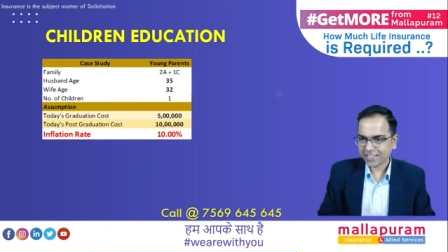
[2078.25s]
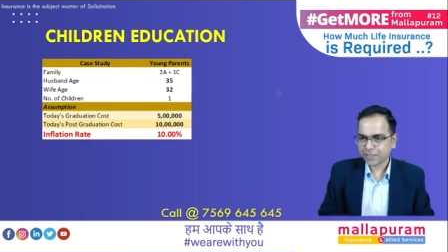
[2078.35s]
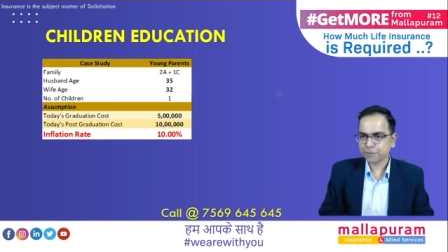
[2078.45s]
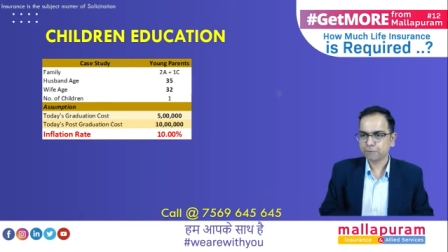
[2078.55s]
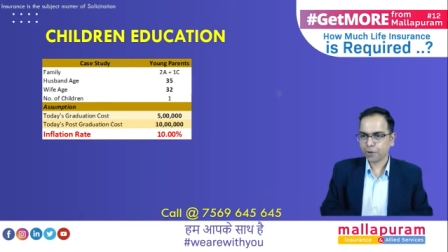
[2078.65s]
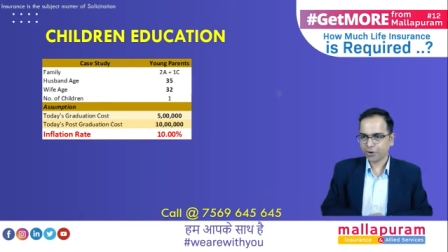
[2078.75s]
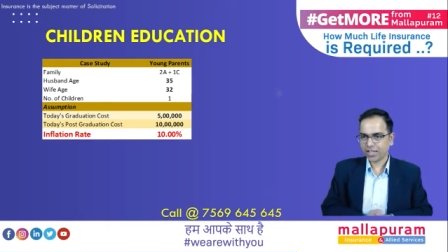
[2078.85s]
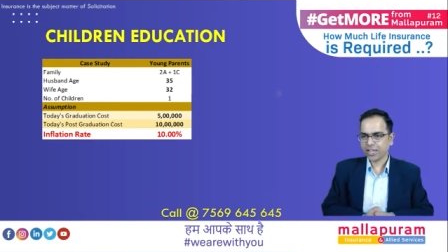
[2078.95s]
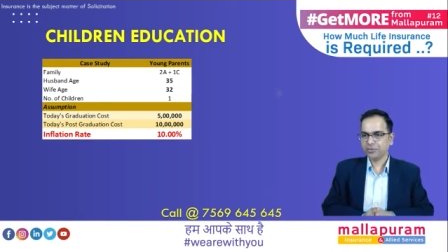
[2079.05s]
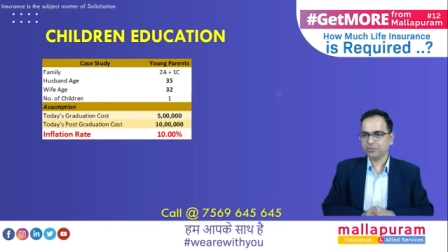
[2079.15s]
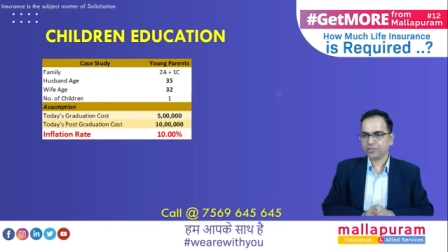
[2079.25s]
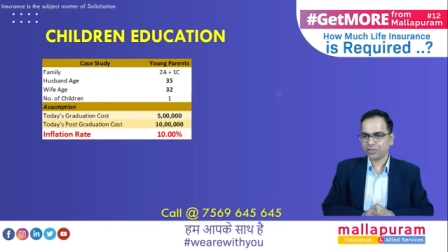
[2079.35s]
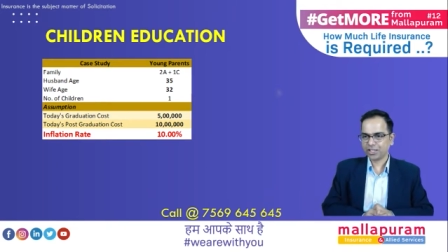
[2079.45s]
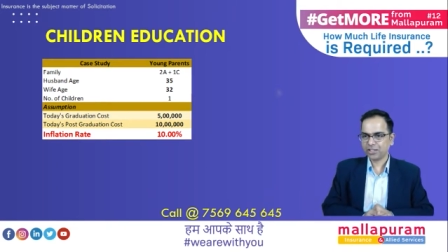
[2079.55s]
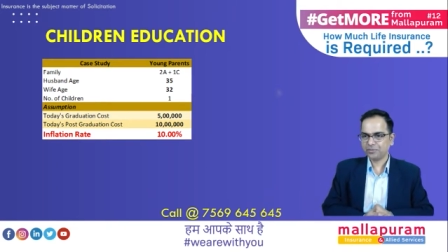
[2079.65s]
Okay,
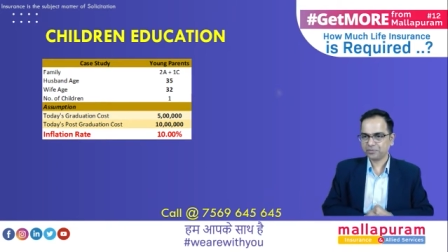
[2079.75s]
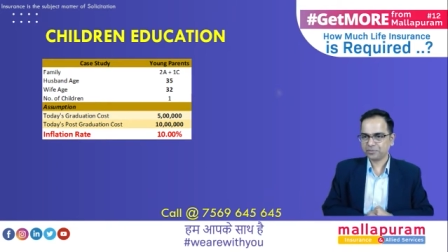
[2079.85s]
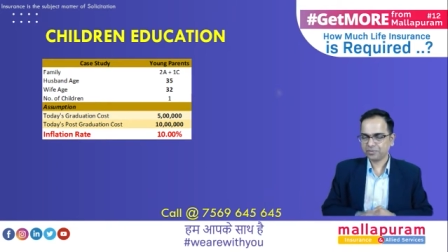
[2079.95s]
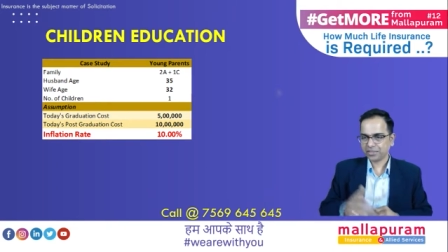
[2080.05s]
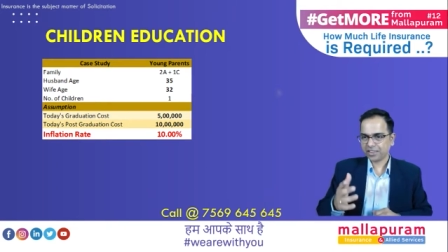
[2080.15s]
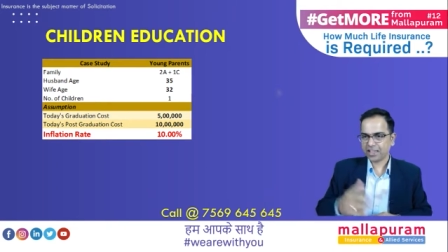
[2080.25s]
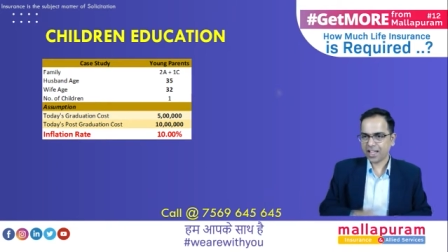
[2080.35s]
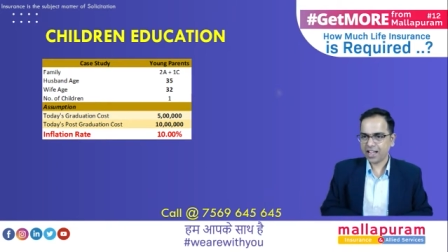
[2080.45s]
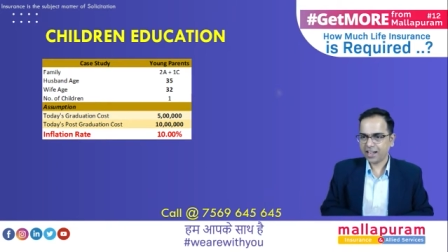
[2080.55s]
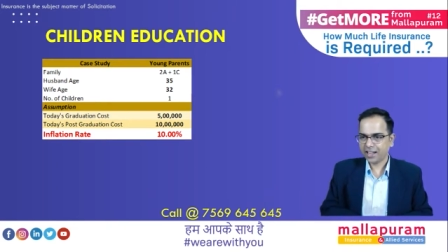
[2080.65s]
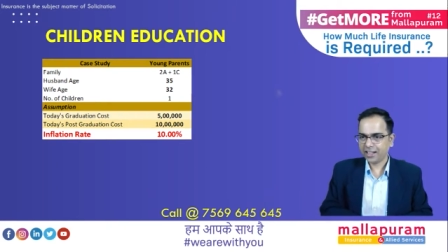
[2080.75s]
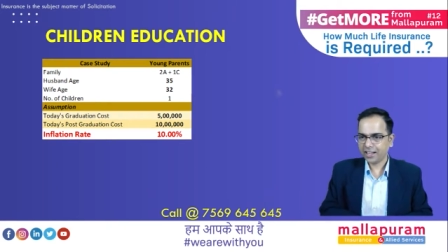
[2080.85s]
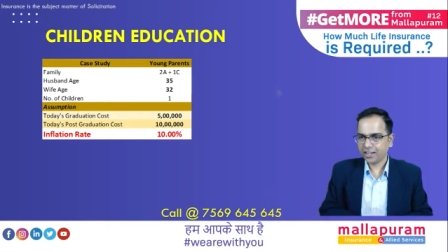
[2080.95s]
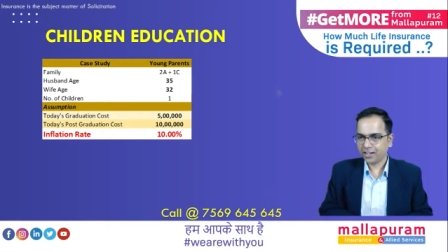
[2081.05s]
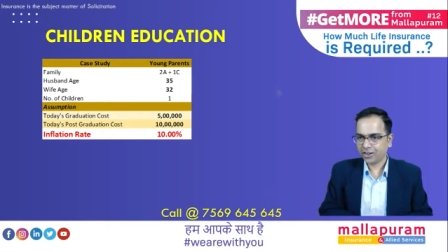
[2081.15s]
and
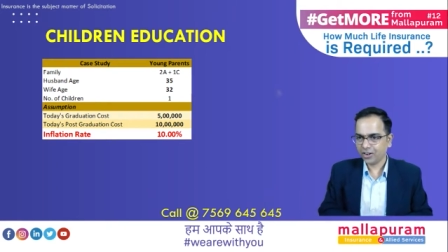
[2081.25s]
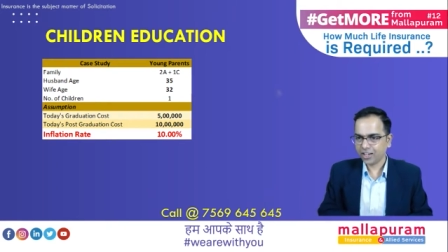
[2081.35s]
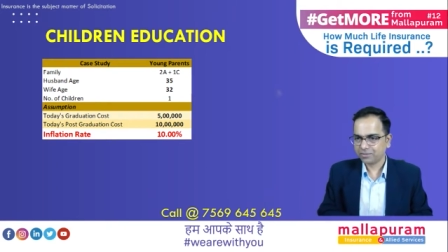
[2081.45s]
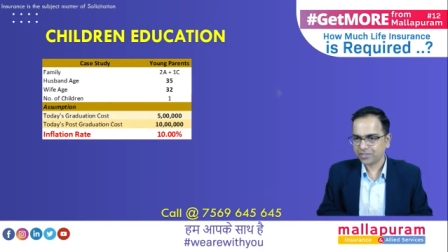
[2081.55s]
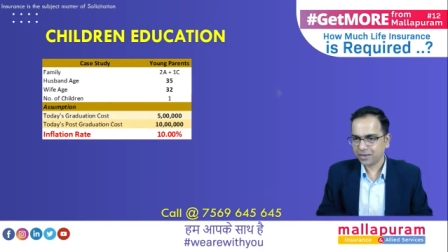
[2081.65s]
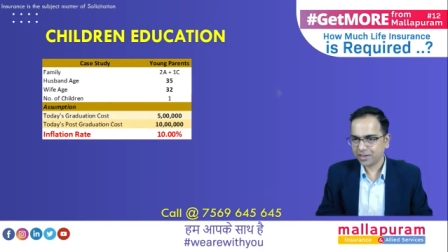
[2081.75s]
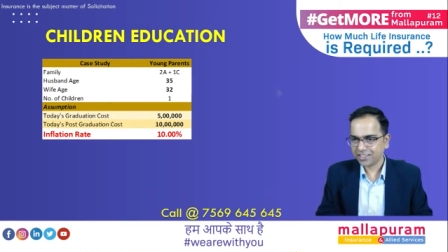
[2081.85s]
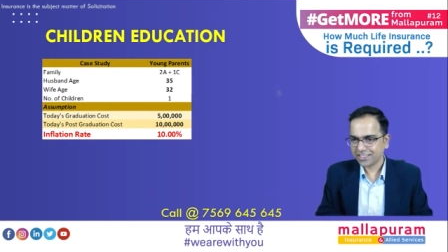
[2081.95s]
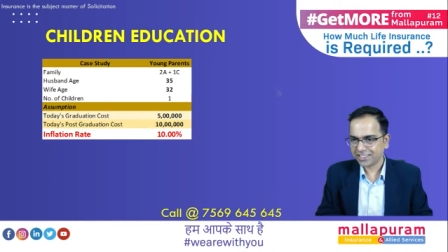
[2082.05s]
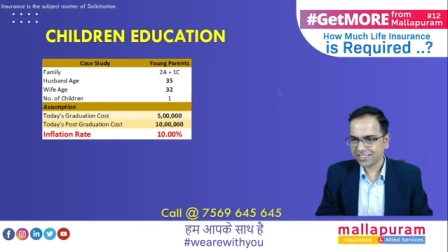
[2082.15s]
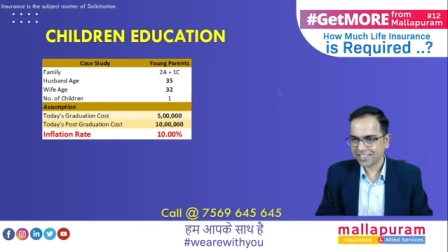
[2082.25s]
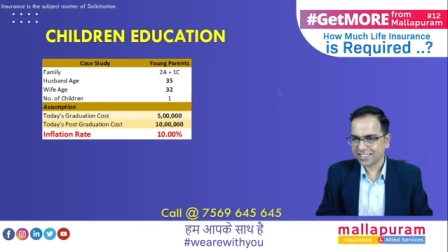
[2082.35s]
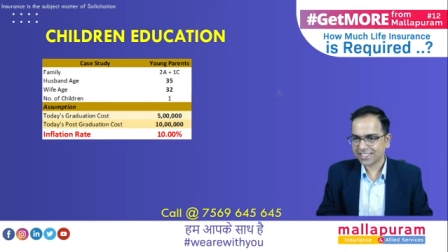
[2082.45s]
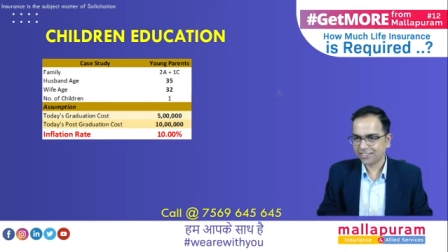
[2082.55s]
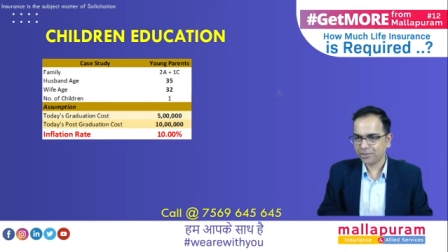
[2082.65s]
okay, somebody says it is
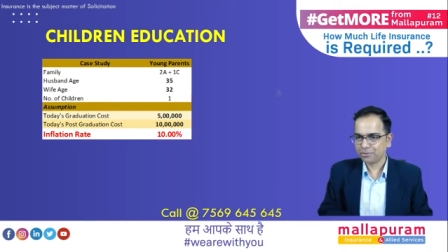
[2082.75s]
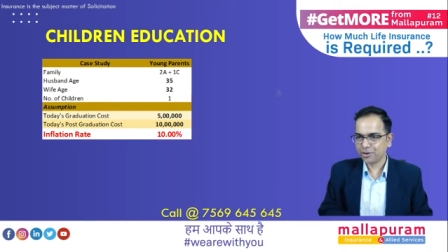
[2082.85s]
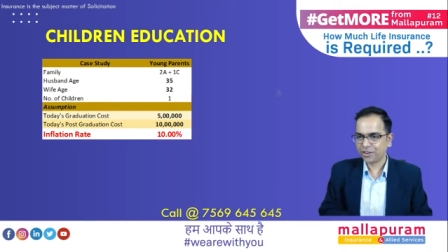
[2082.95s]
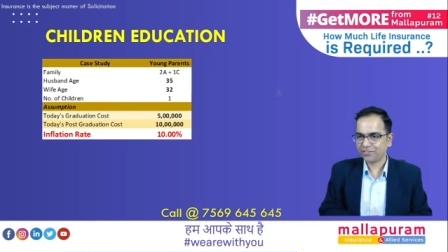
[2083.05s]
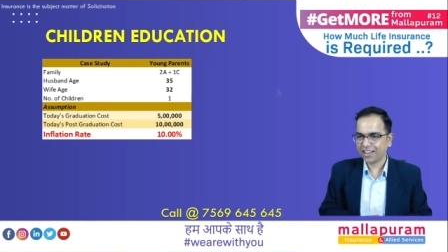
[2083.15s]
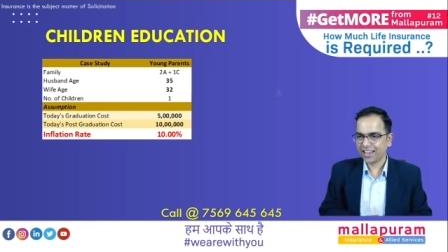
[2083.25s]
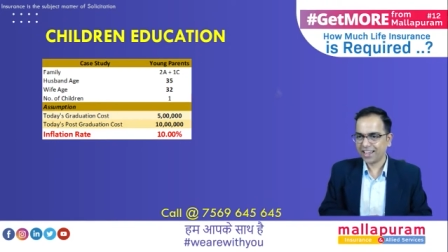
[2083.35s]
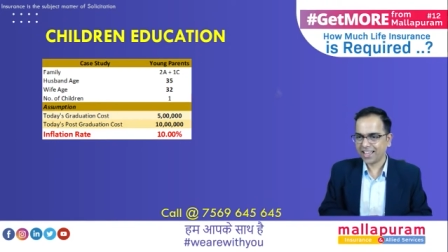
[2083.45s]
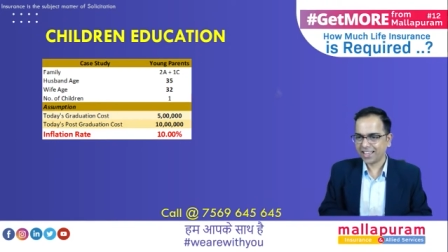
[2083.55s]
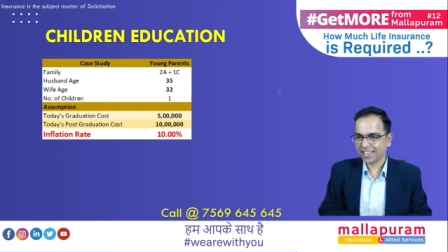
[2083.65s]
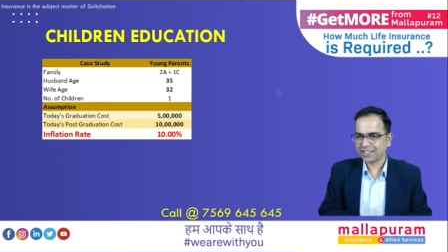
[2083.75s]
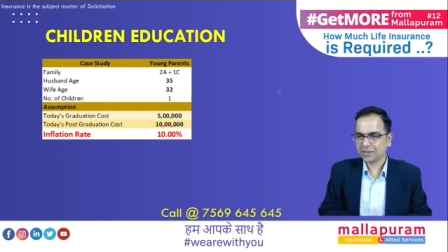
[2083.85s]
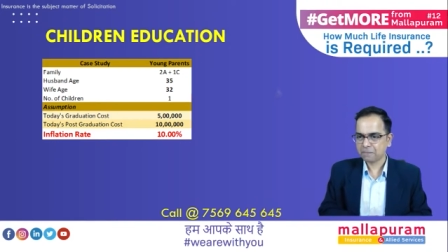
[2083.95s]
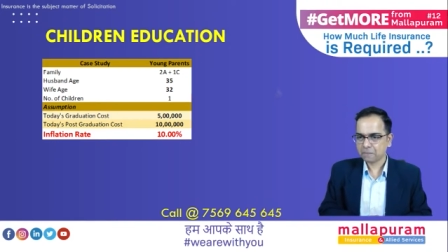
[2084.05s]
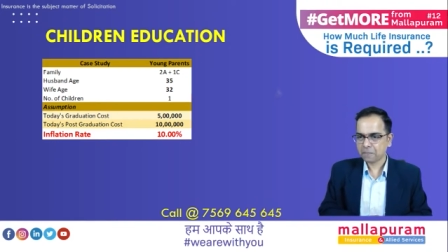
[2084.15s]
7.5 lakh,
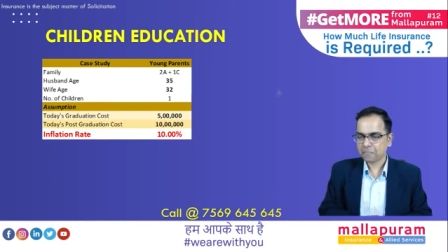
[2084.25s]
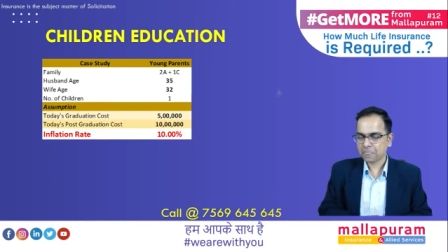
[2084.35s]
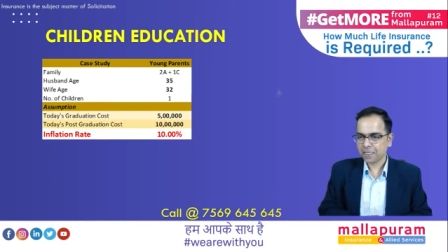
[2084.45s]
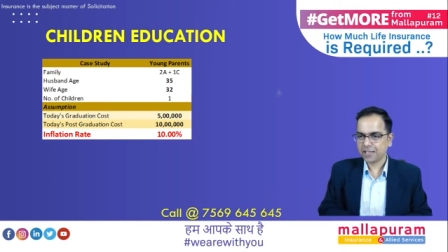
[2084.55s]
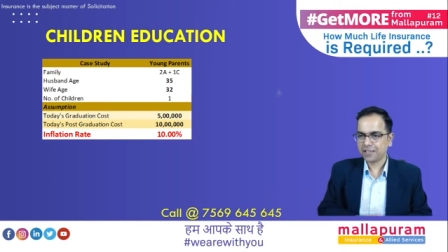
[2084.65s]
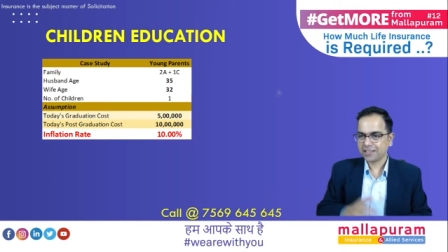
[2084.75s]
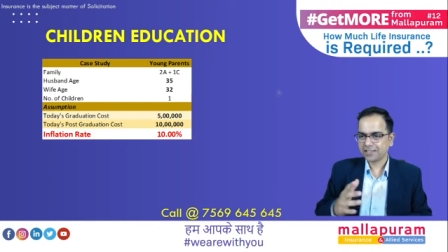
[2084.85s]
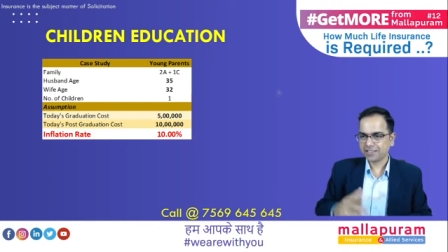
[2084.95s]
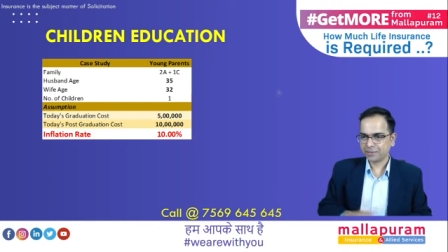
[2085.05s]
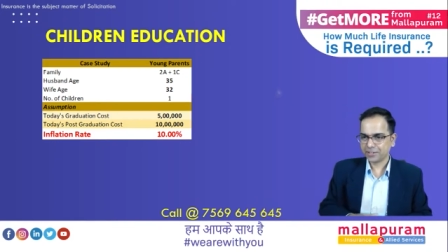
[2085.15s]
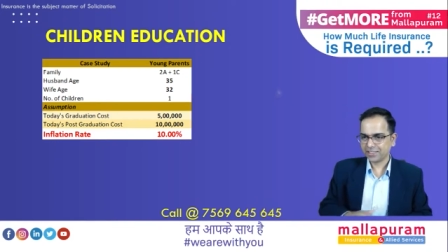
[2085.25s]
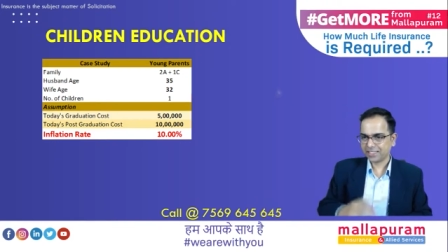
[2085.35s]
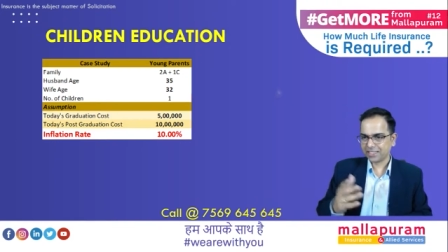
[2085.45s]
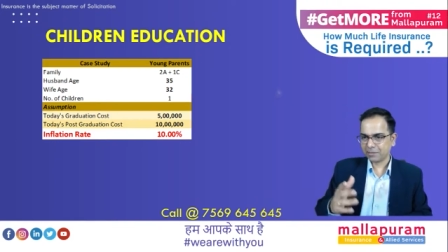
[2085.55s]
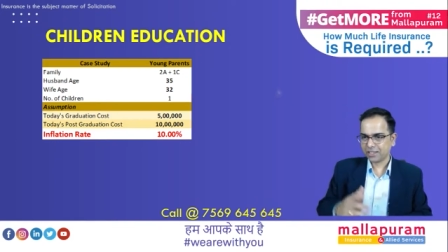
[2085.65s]
somebody says it
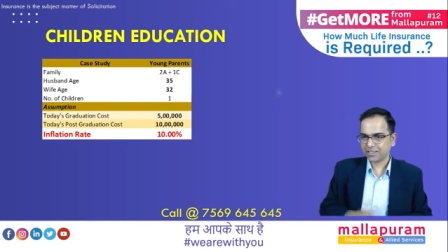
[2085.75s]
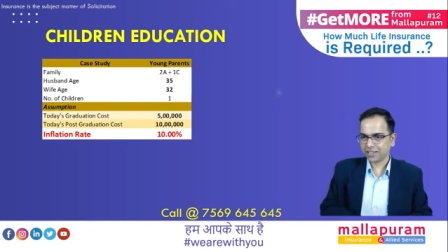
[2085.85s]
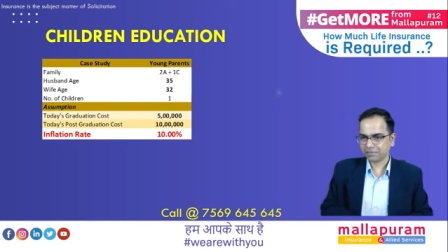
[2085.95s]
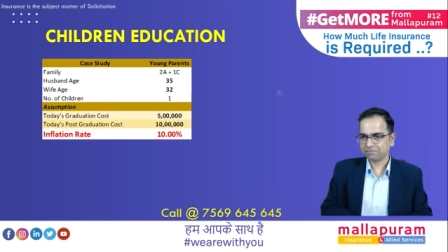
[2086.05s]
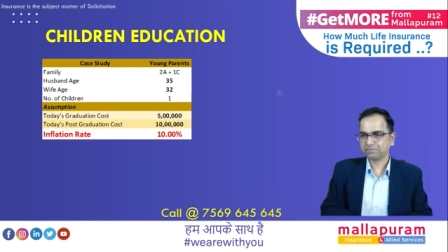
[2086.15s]
doubles up.